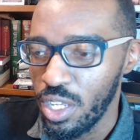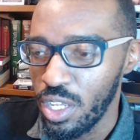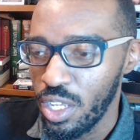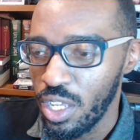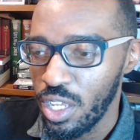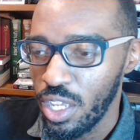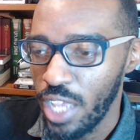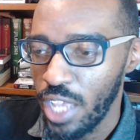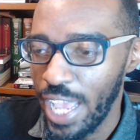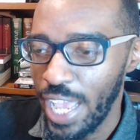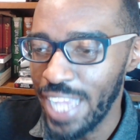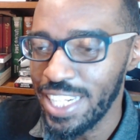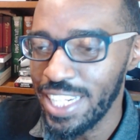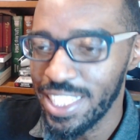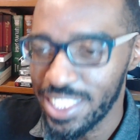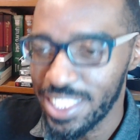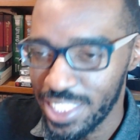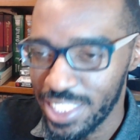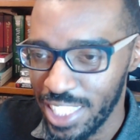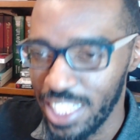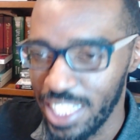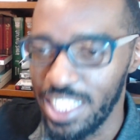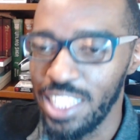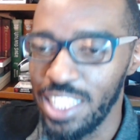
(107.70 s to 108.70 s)
a
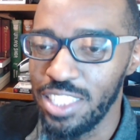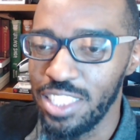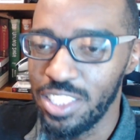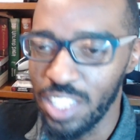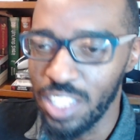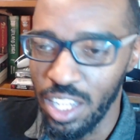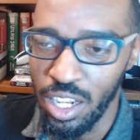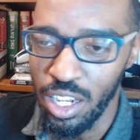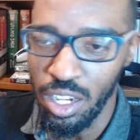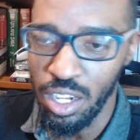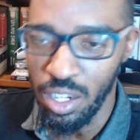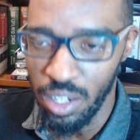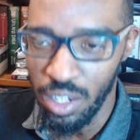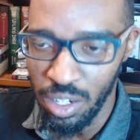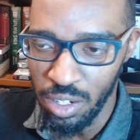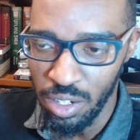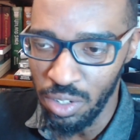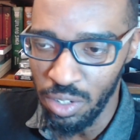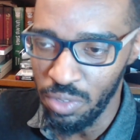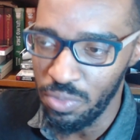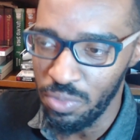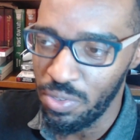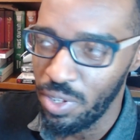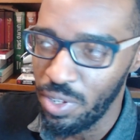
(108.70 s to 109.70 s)
descendant
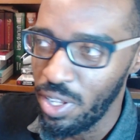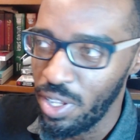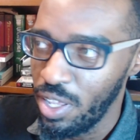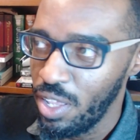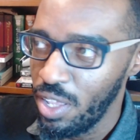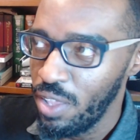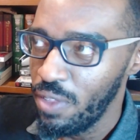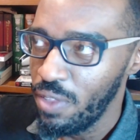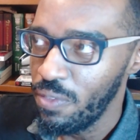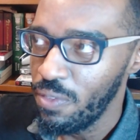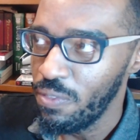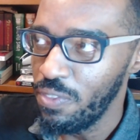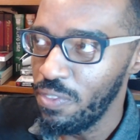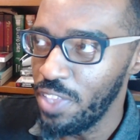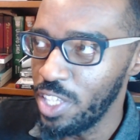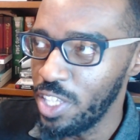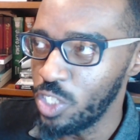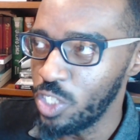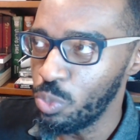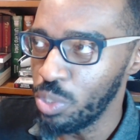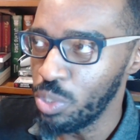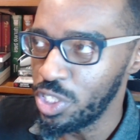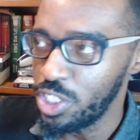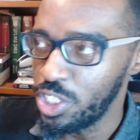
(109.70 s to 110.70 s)
of
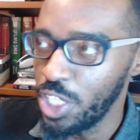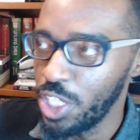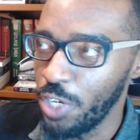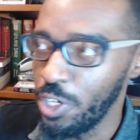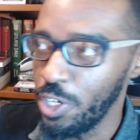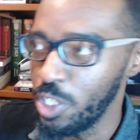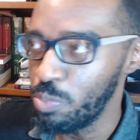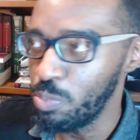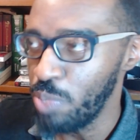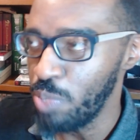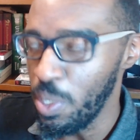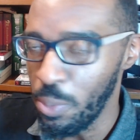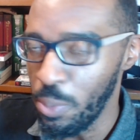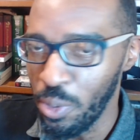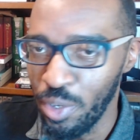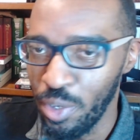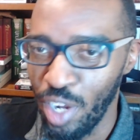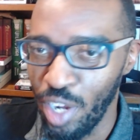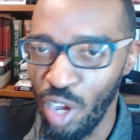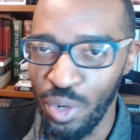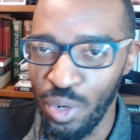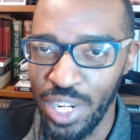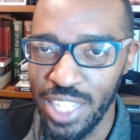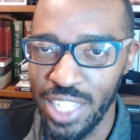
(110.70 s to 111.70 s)
these mysterious people
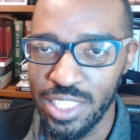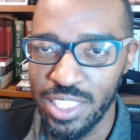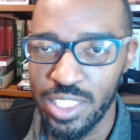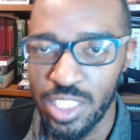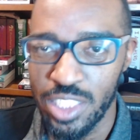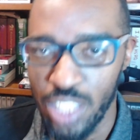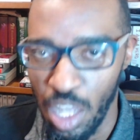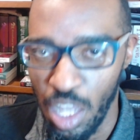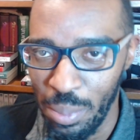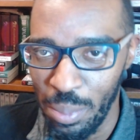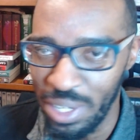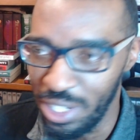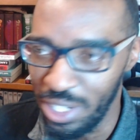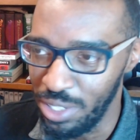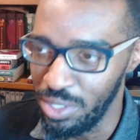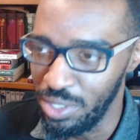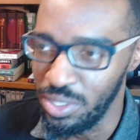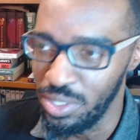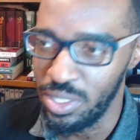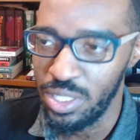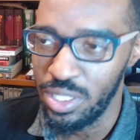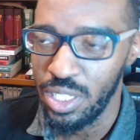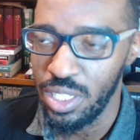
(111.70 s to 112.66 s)
known as summoners,